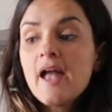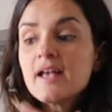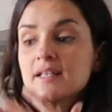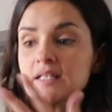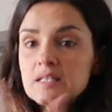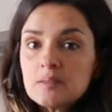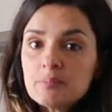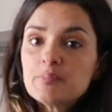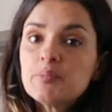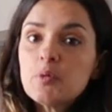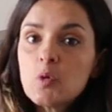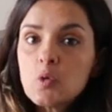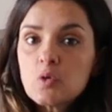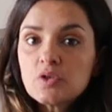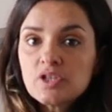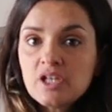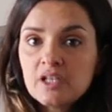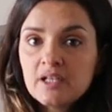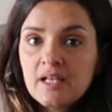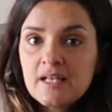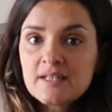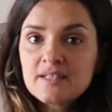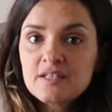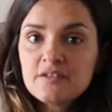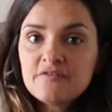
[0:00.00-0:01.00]
as
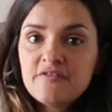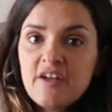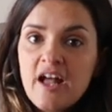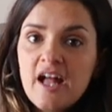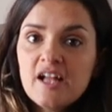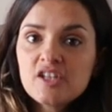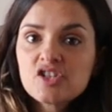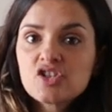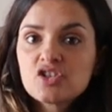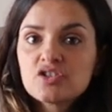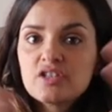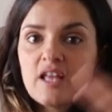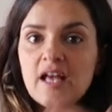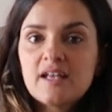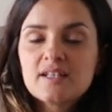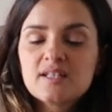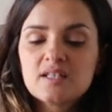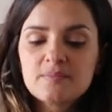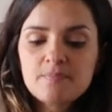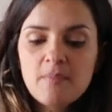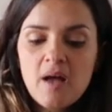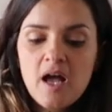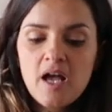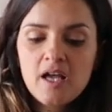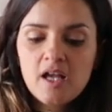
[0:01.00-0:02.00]
important as the veg.
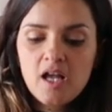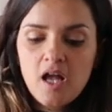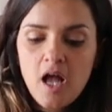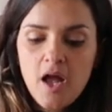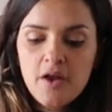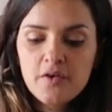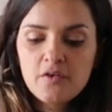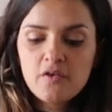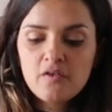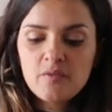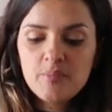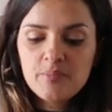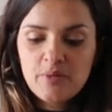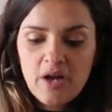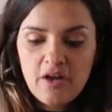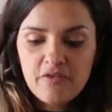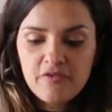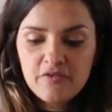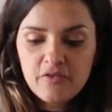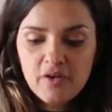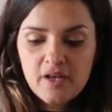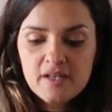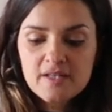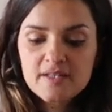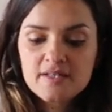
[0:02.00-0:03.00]
That's my kind of
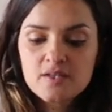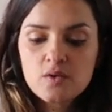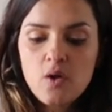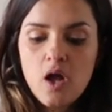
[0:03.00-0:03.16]
preference.